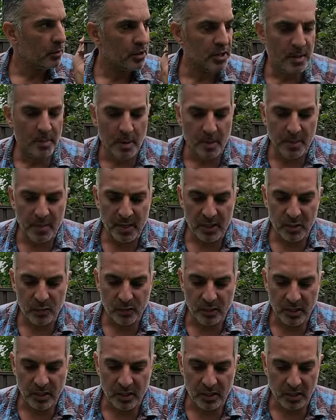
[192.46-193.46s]
So now my bed's
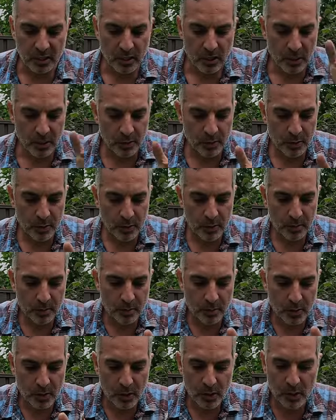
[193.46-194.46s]
ready to go.
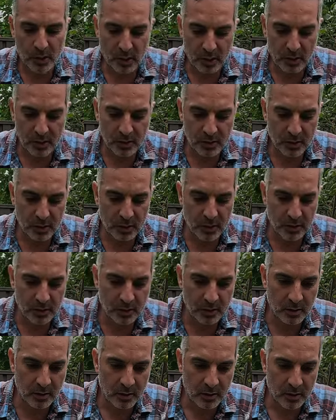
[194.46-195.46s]
I'm going to go
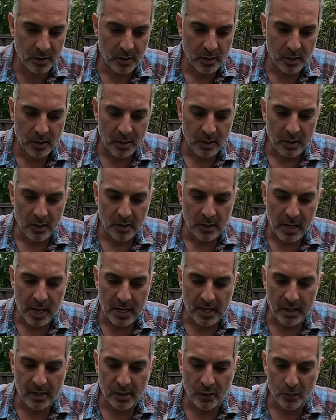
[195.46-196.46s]
start
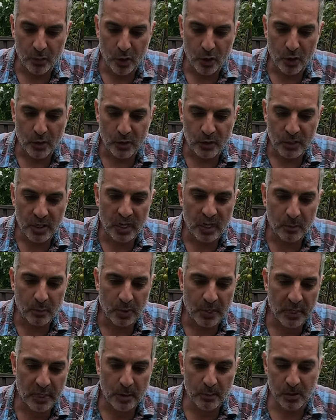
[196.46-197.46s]
adding the rows and
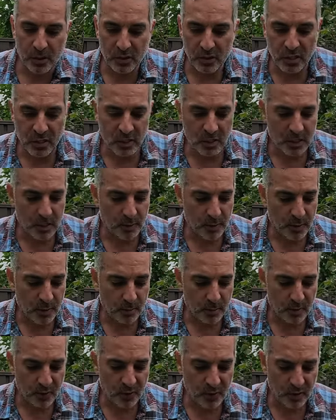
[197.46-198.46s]
planting out my seedlings.
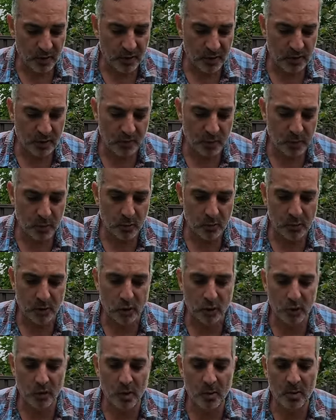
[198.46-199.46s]
But before I start, I just wanted to
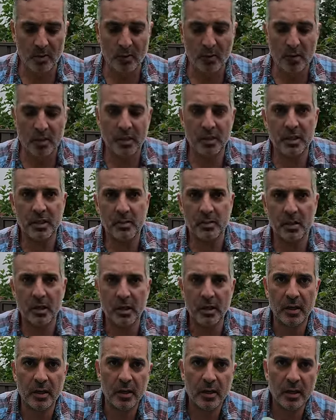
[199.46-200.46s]
show everyone, these are
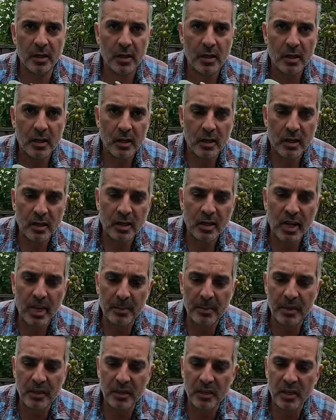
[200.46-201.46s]
my
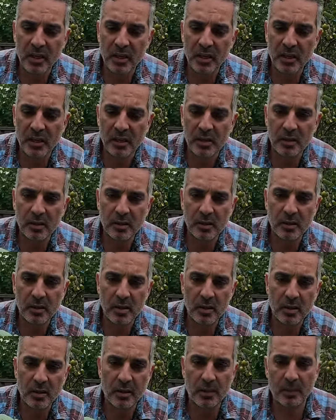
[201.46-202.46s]
cabbage seedlings.
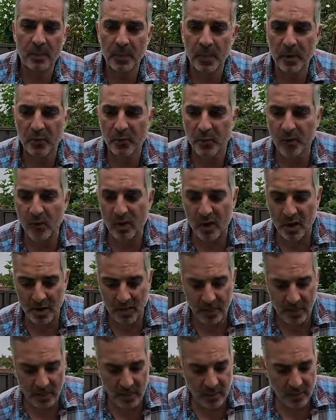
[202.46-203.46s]
The
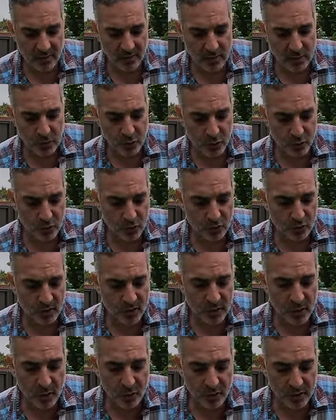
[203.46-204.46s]
variety here is called
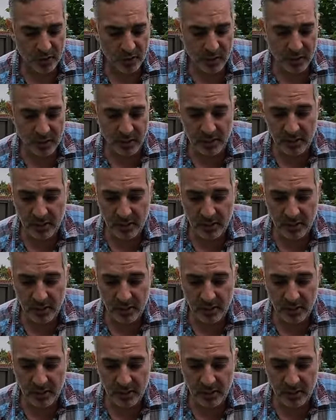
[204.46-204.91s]
Green Coronet,